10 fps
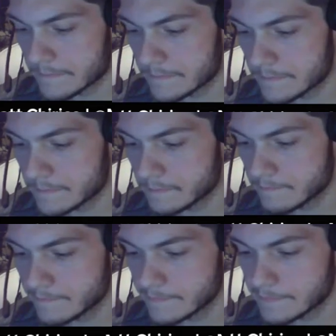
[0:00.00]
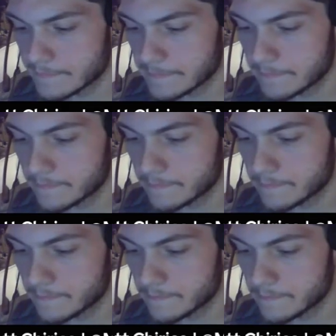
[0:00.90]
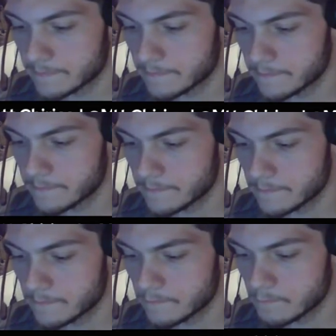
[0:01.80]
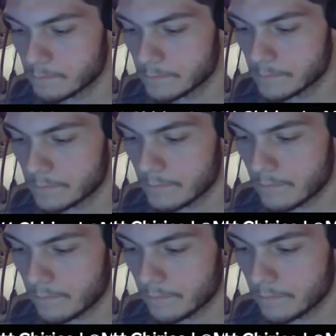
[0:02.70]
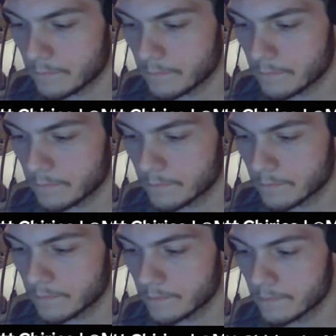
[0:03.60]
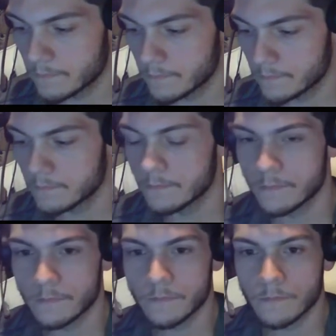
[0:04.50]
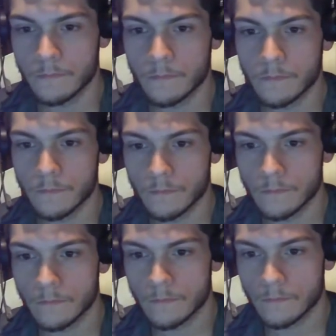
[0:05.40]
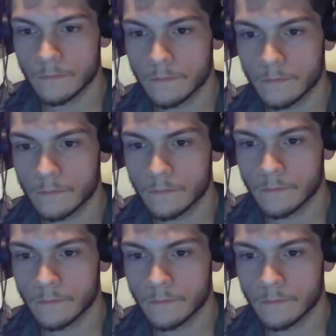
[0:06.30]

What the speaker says: (not speaking)